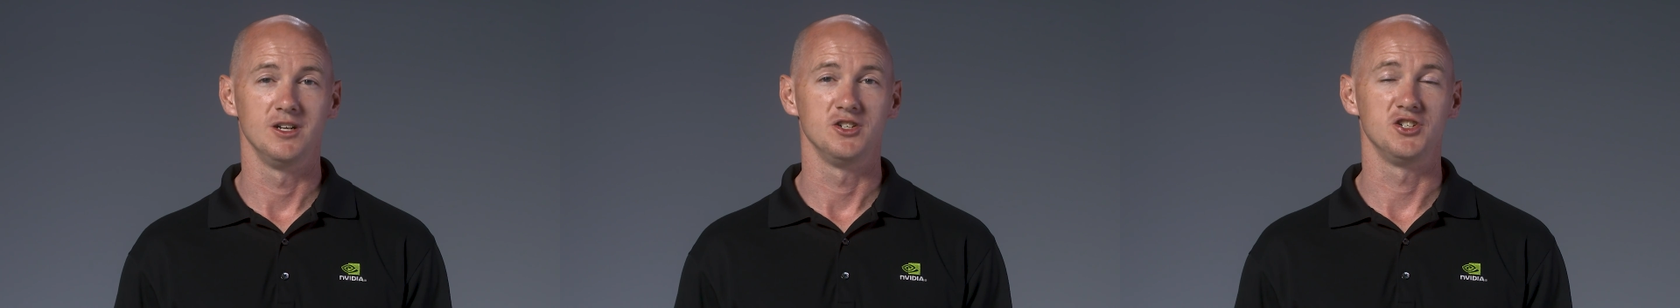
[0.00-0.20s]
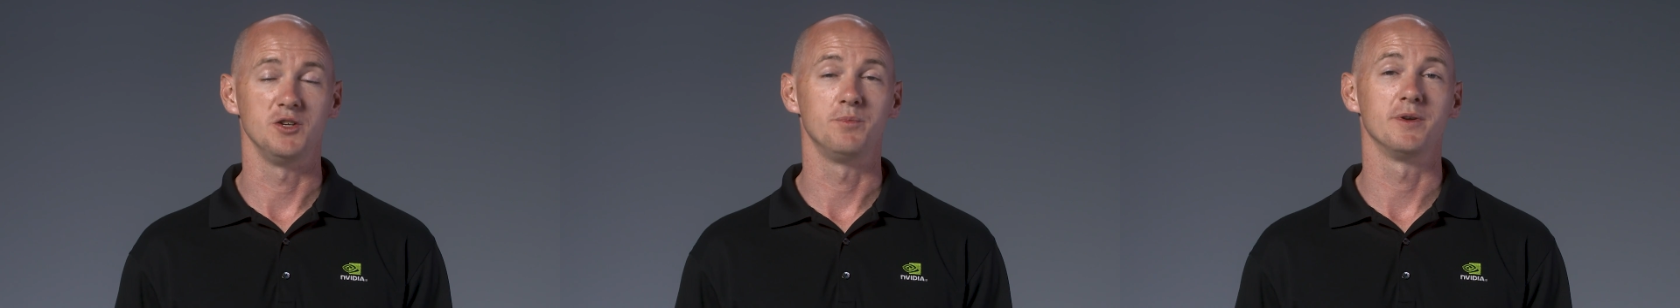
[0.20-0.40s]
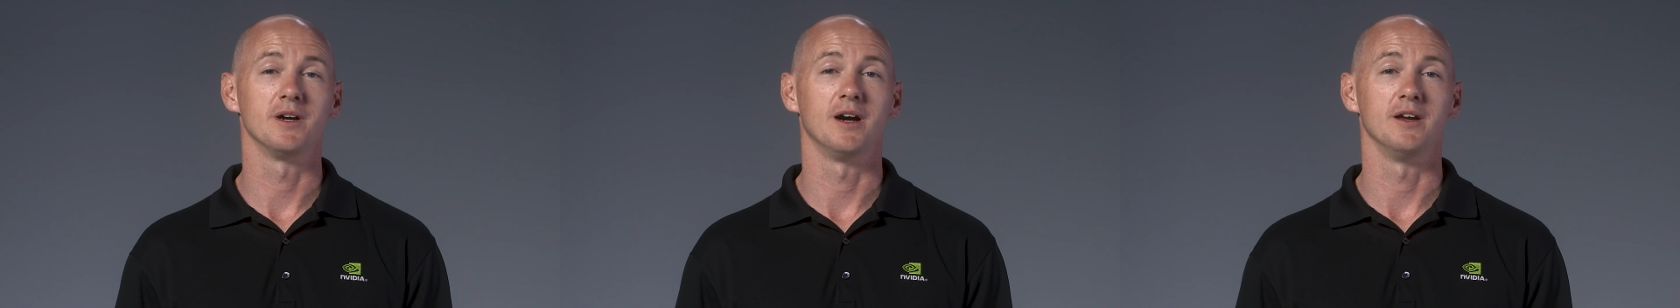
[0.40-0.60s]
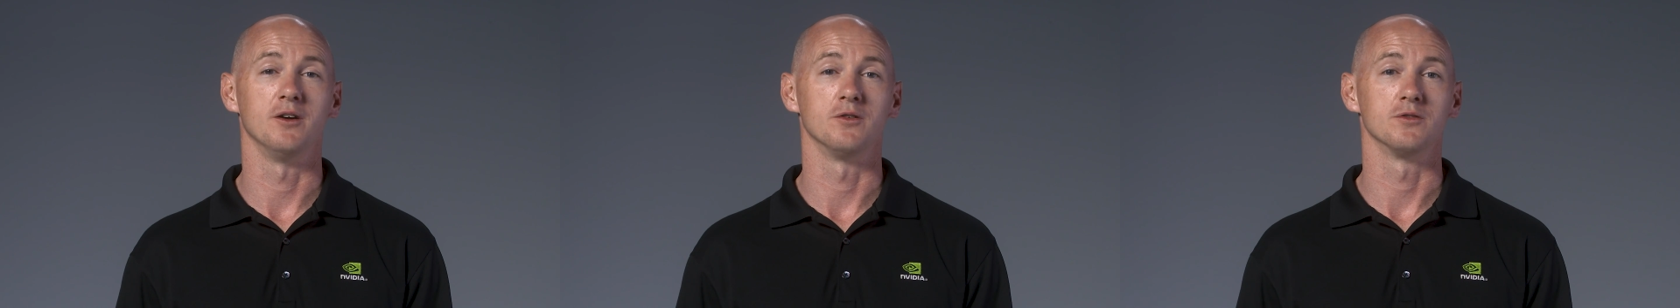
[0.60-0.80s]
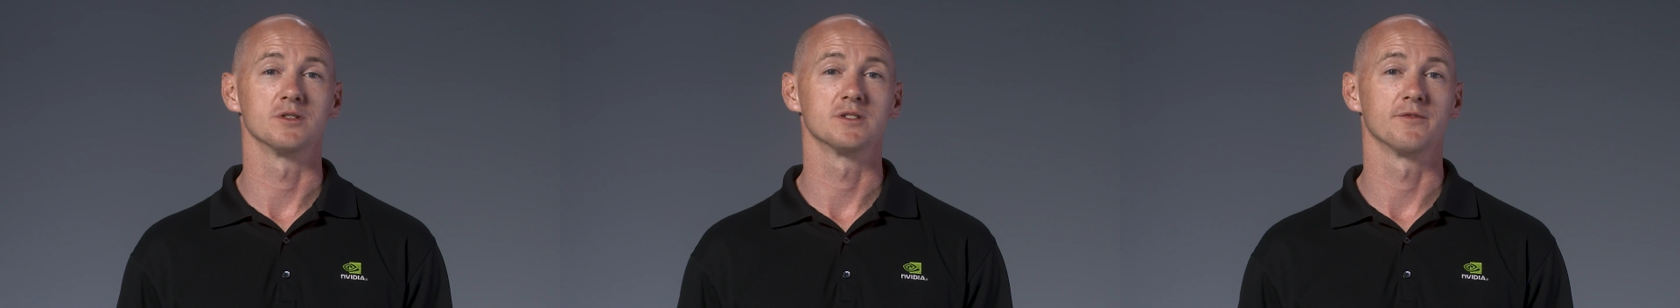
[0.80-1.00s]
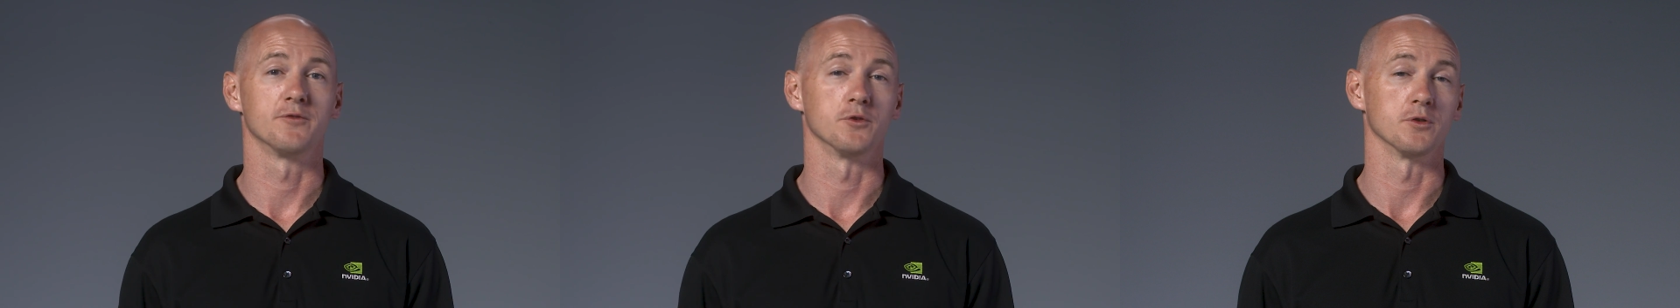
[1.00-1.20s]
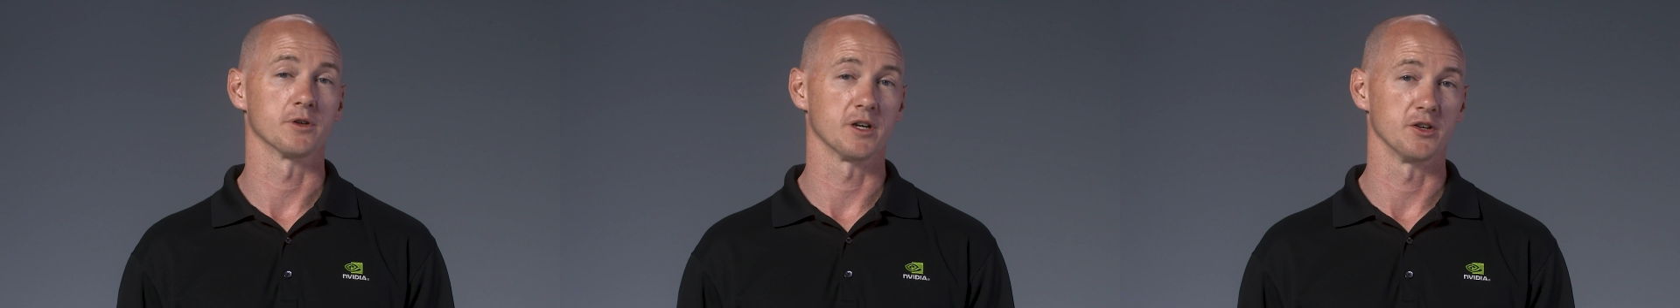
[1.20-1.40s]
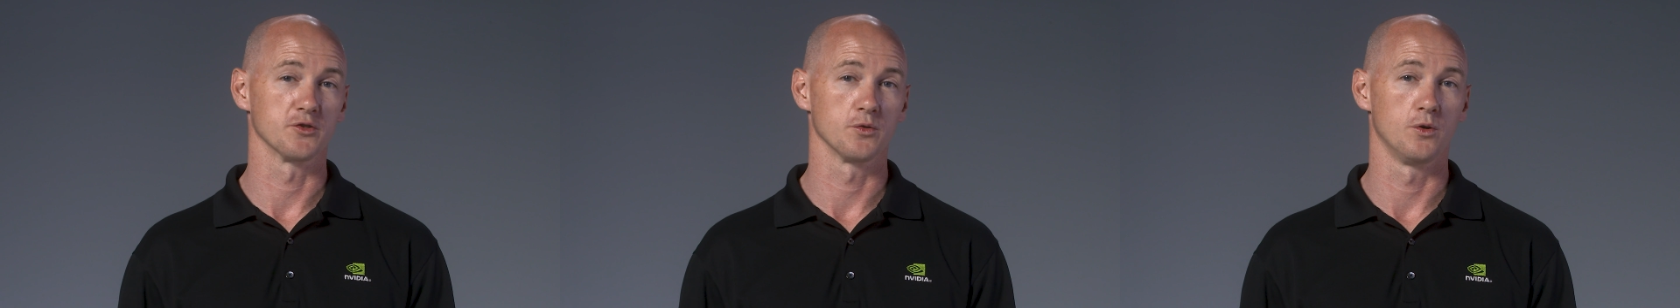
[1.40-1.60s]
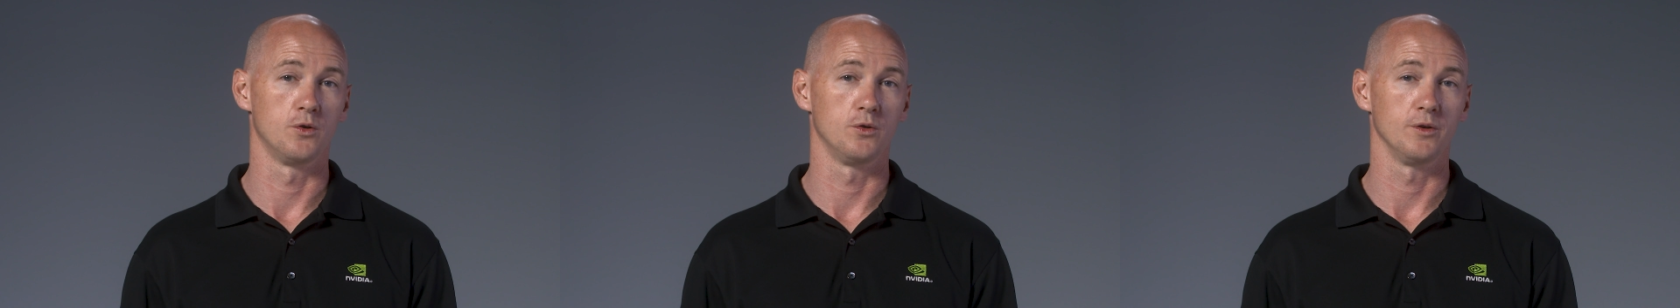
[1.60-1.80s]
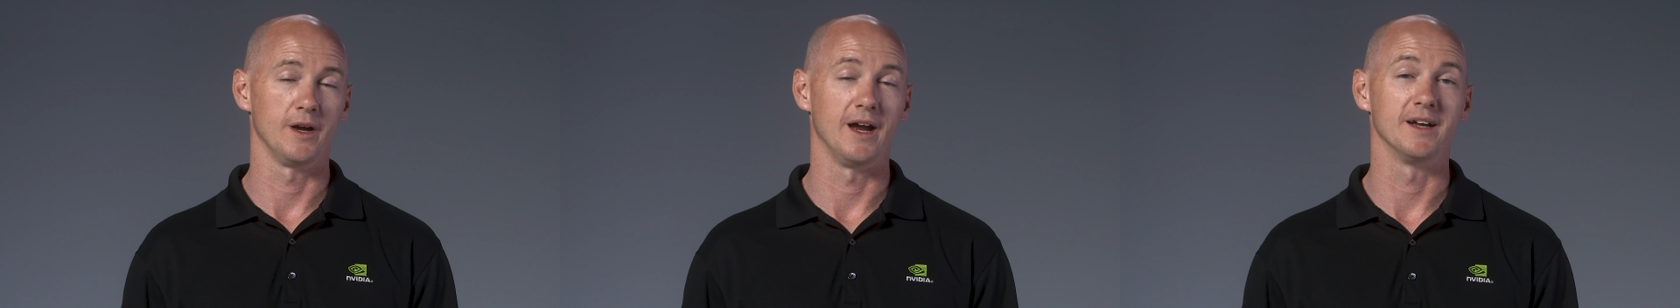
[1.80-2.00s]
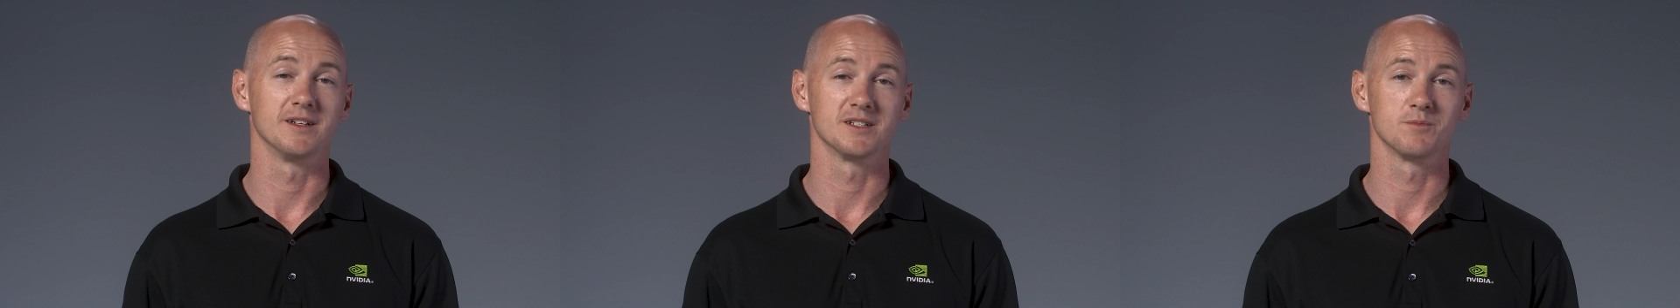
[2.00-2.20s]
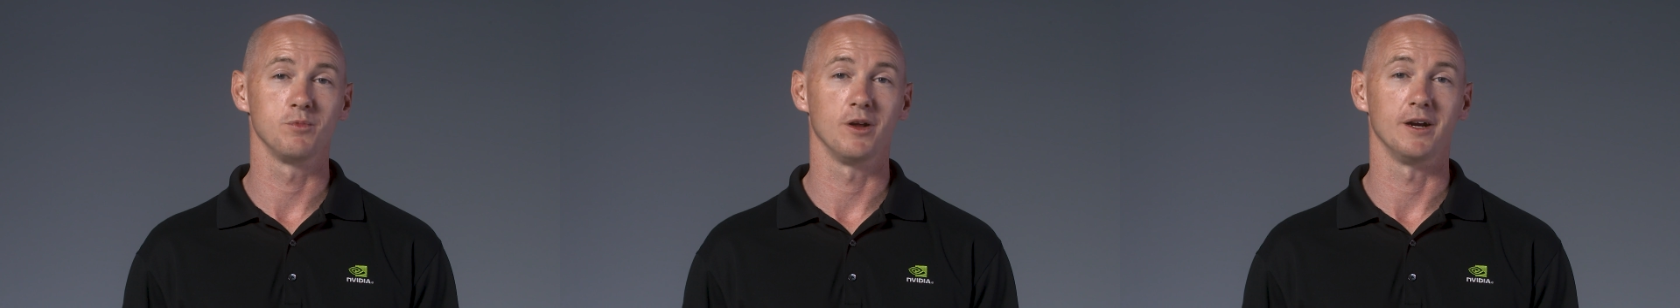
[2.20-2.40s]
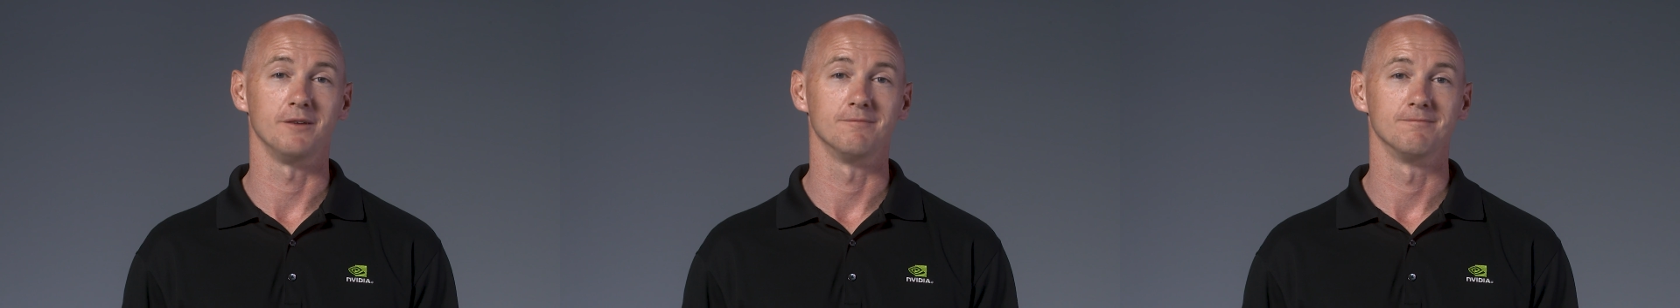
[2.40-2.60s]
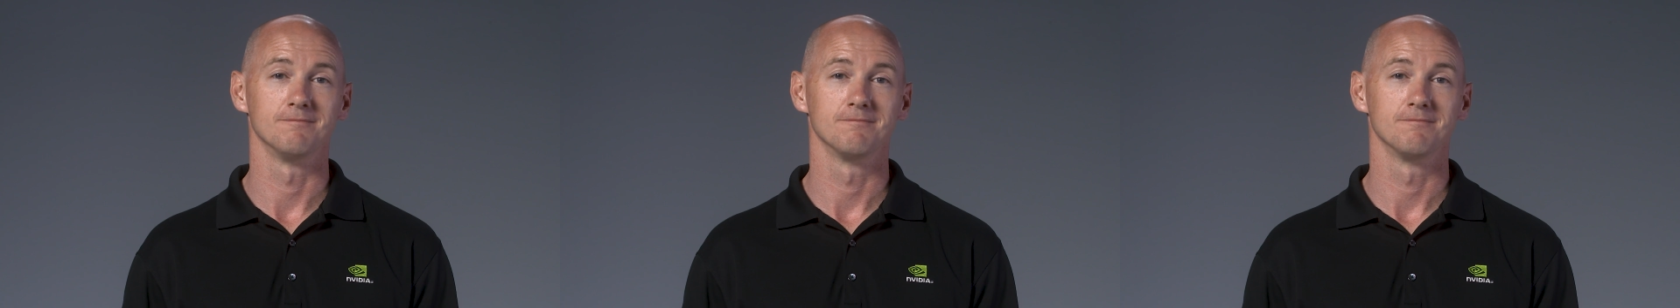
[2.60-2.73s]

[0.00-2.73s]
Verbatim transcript: G P I Os for control and display.